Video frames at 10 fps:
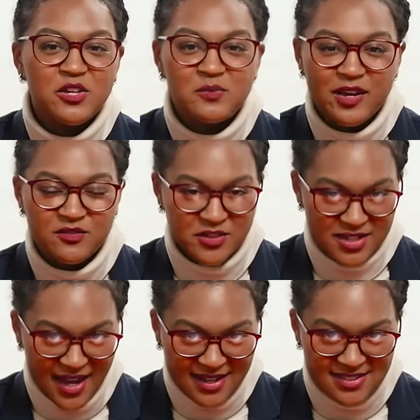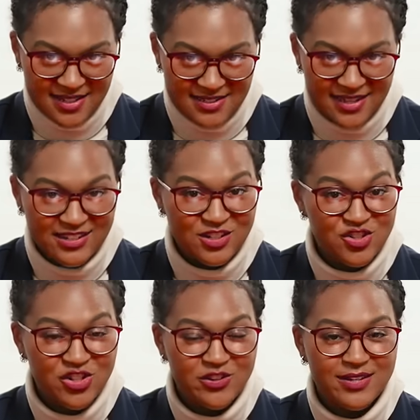paid for taxes and
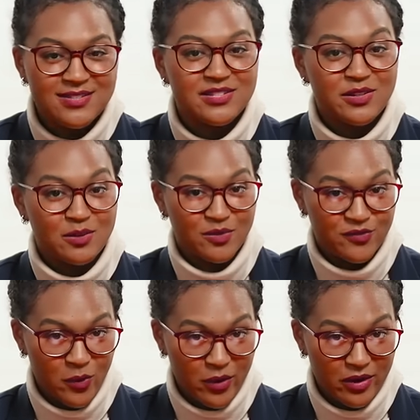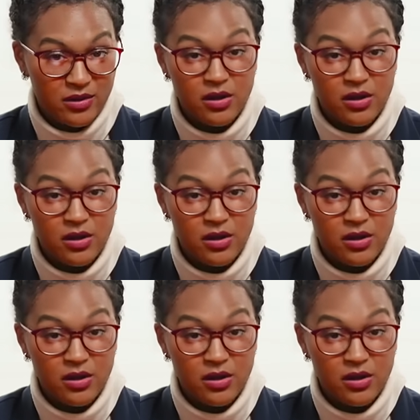insurance the year before.